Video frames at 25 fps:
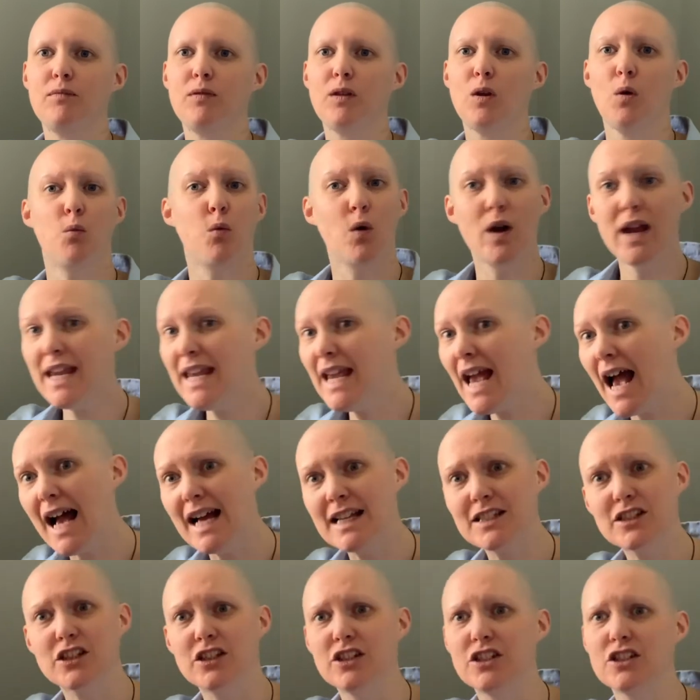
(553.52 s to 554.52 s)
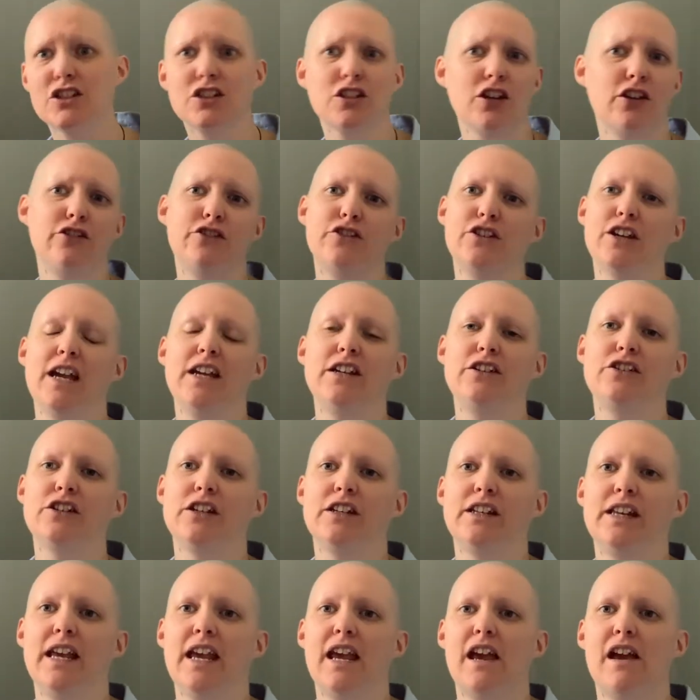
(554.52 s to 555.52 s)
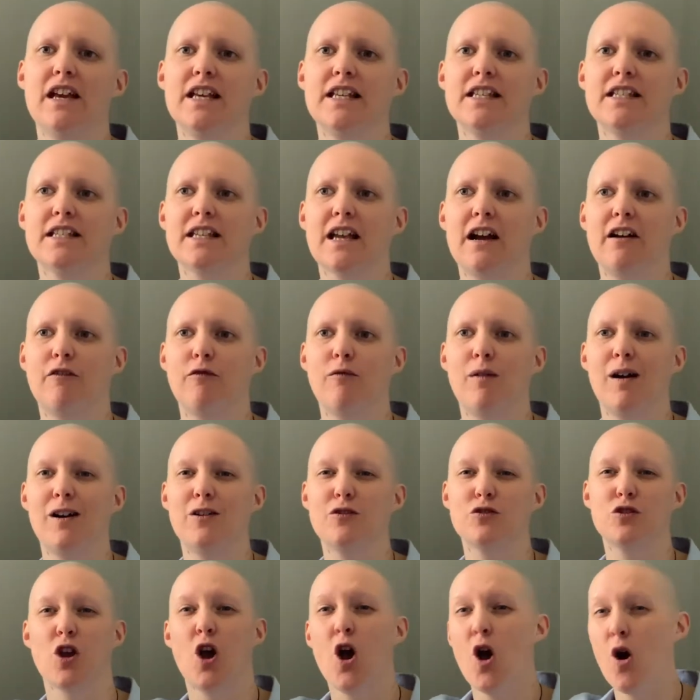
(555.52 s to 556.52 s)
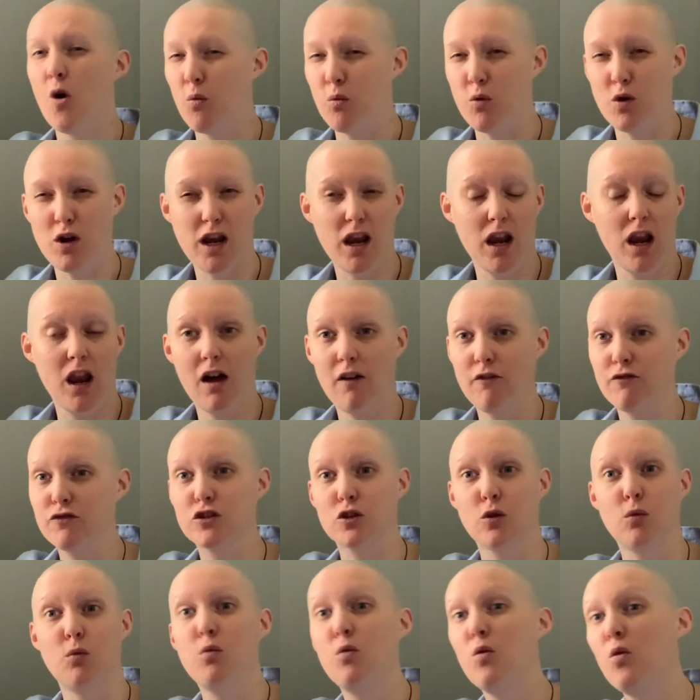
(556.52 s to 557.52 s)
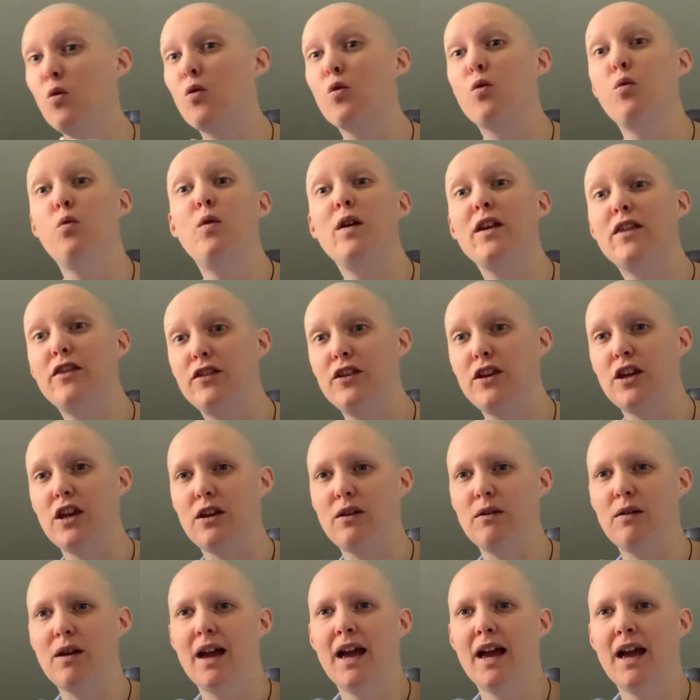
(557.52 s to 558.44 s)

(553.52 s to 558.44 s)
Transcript: We, as an association here in South Wales, would love to walk with you